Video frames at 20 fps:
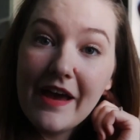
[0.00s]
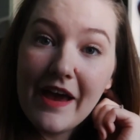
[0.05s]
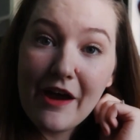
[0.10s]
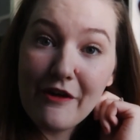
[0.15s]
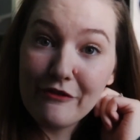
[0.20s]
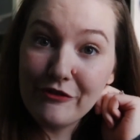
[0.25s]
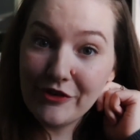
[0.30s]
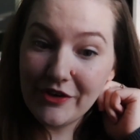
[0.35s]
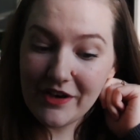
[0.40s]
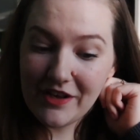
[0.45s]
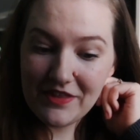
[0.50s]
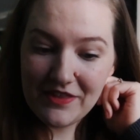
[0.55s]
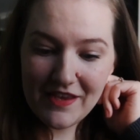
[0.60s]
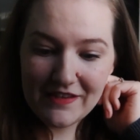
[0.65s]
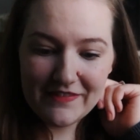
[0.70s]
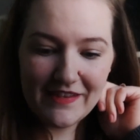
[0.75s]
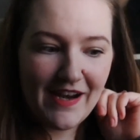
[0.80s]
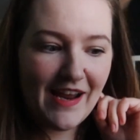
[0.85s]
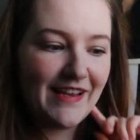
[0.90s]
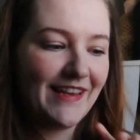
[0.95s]

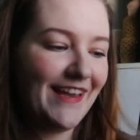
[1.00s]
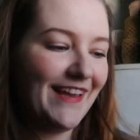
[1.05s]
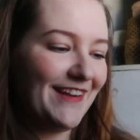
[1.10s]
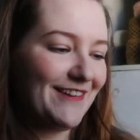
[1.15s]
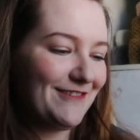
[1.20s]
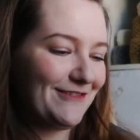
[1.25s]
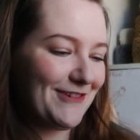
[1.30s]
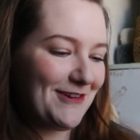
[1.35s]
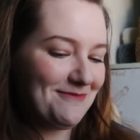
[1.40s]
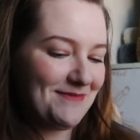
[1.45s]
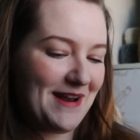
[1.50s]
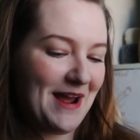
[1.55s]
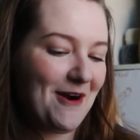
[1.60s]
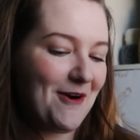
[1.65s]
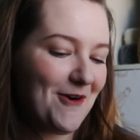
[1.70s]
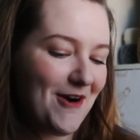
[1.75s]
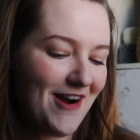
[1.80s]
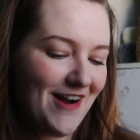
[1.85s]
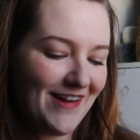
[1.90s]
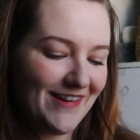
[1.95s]
everything that I get from
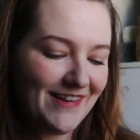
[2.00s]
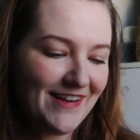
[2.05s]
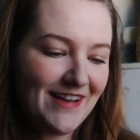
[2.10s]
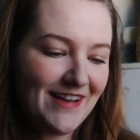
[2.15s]
now on.